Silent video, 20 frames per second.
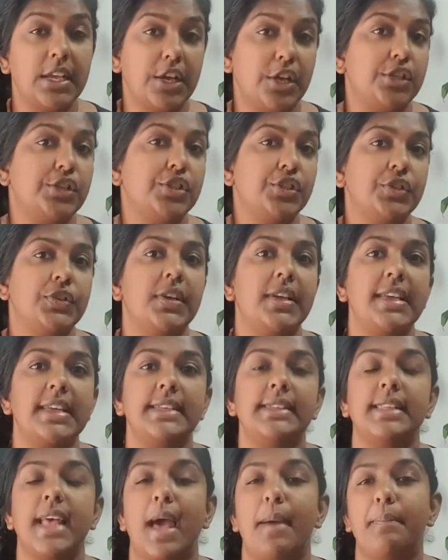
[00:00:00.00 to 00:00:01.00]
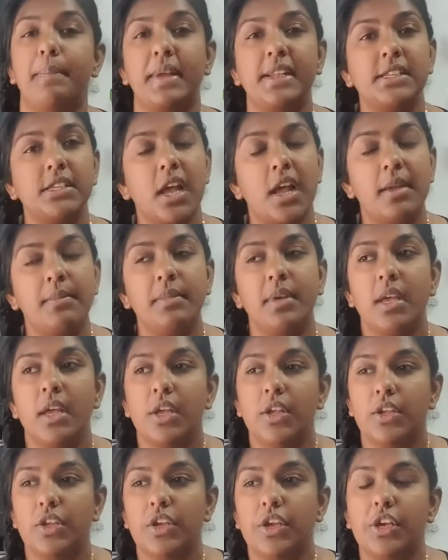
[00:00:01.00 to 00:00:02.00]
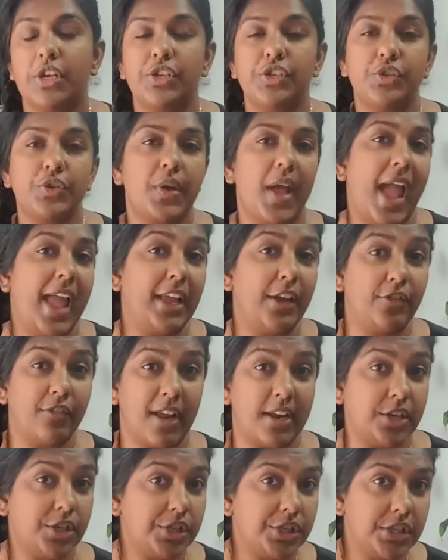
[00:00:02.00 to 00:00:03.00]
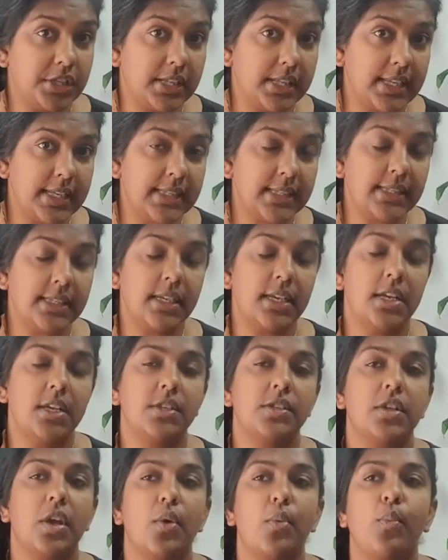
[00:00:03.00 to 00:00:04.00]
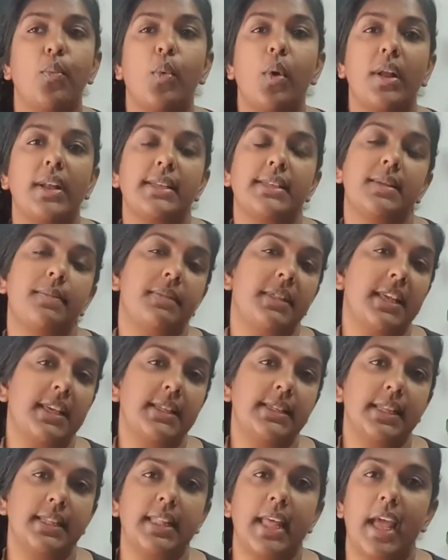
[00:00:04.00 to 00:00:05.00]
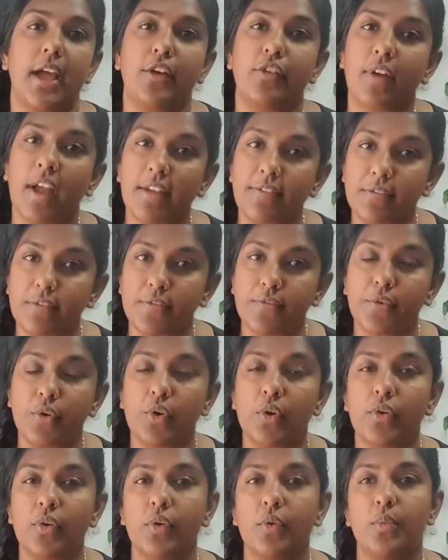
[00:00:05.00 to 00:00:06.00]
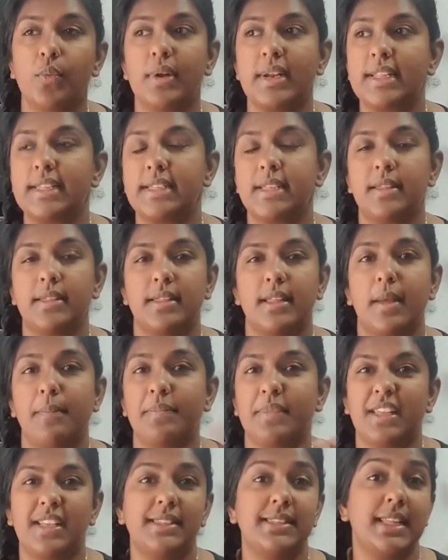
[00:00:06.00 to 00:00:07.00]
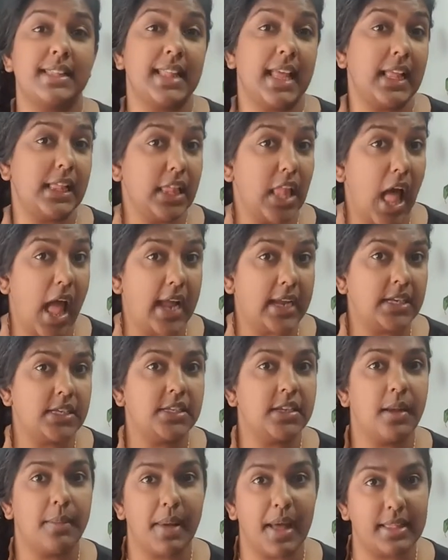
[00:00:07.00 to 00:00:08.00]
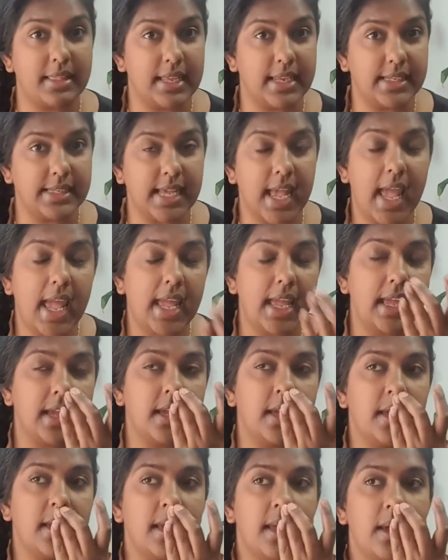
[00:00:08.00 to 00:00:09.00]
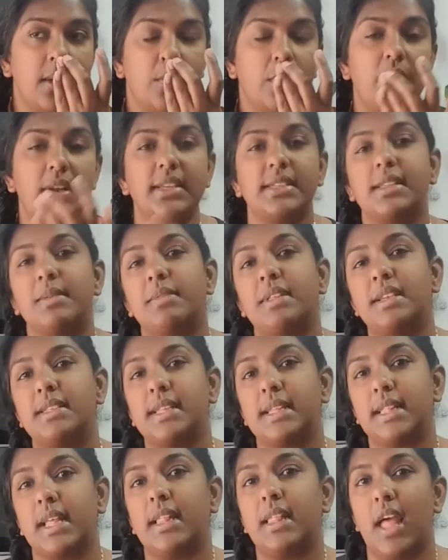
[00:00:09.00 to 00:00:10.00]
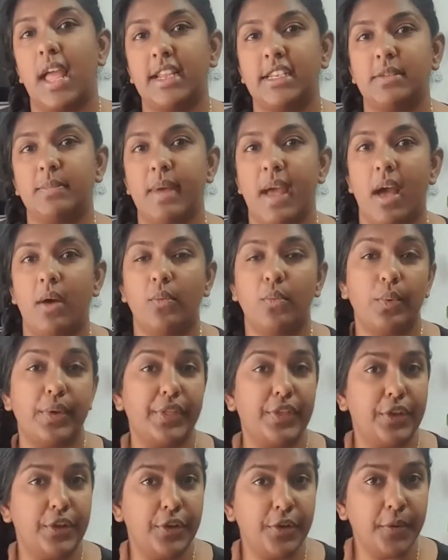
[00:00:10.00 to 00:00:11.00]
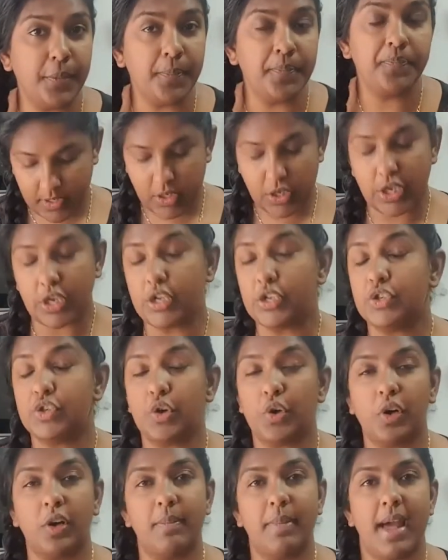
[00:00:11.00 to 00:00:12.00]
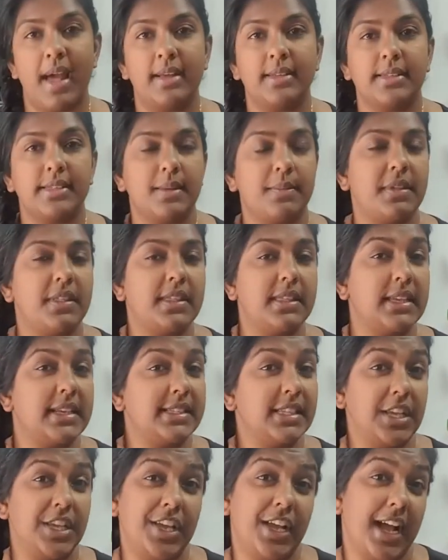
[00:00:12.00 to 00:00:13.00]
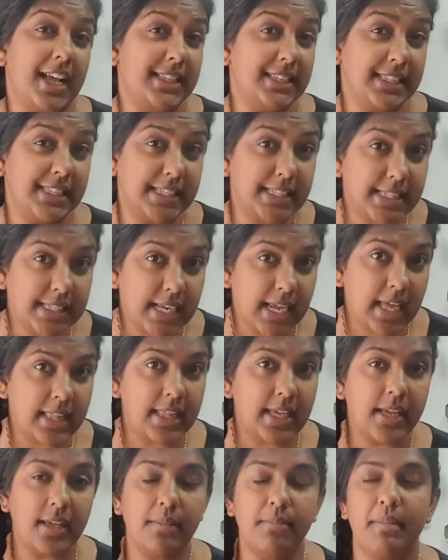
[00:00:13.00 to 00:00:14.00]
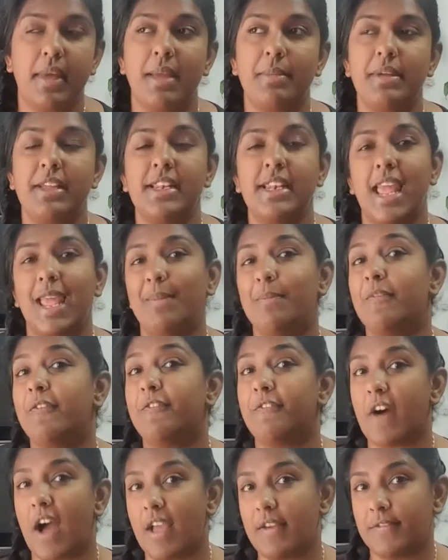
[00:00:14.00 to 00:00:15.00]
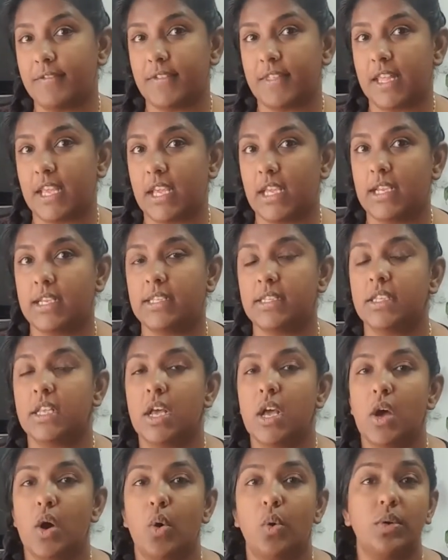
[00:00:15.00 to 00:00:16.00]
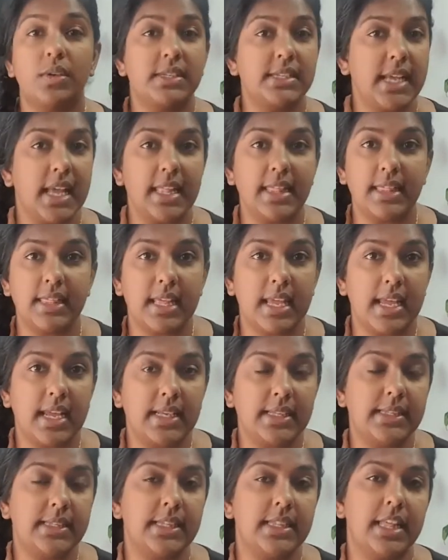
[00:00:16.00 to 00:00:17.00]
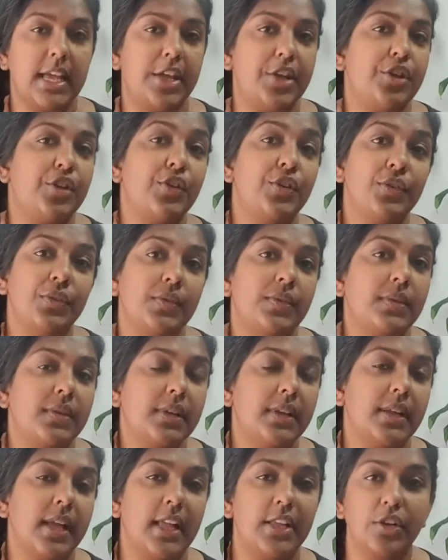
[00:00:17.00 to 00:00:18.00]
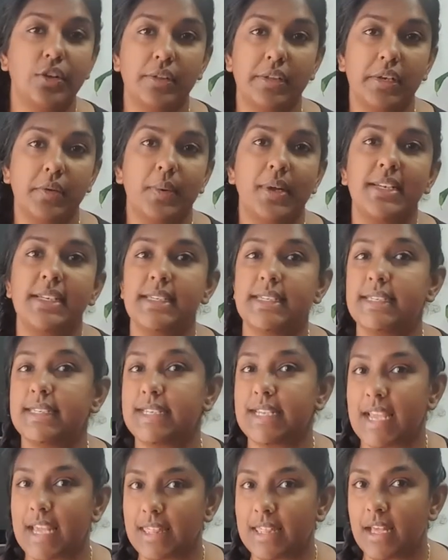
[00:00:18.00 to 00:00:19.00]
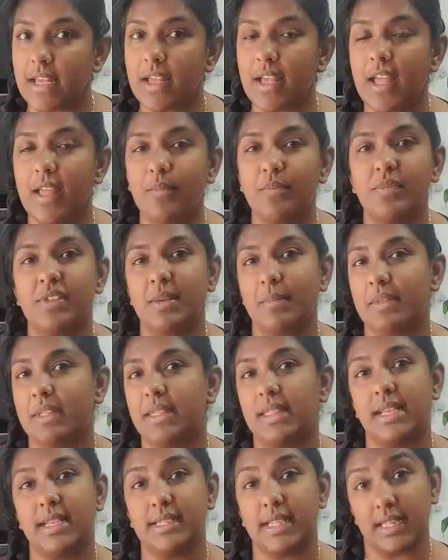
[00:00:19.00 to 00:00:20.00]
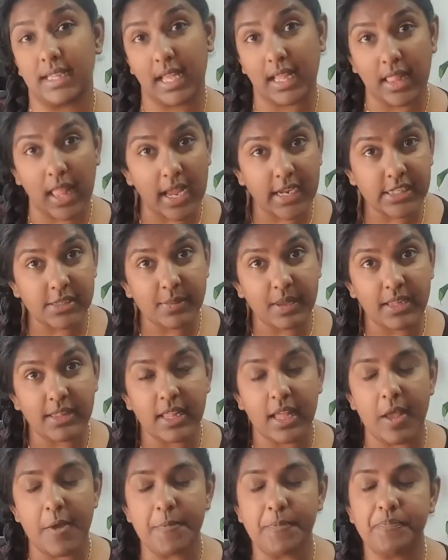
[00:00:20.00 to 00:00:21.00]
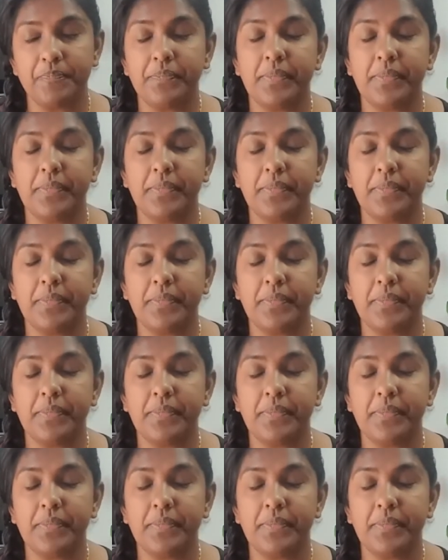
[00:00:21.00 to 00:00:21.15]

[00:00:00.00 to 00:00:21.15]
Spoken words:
you can do is at bedtime, you can do a gratitude list. So what are some things that they are grateful for, or what are some things that they liked about their day? What are some things that they liked about with you? You can talk about some of the things that you guys did together. Maybe name 5 things or 10 things that you and your little one did together and some of the things that they liked about that.